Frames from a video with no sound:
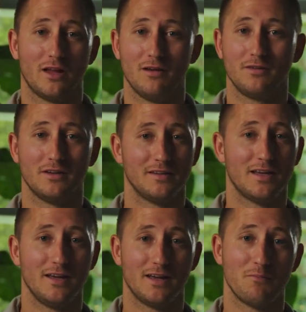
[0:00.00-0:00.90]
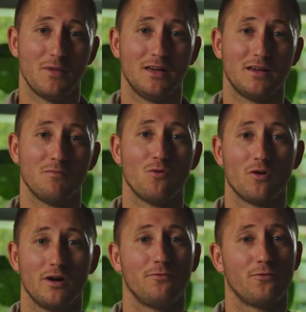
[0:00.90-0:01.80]
having that data, making
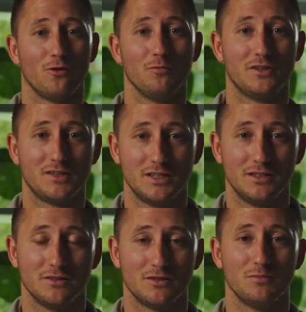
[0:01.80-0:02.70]
more informed decisions.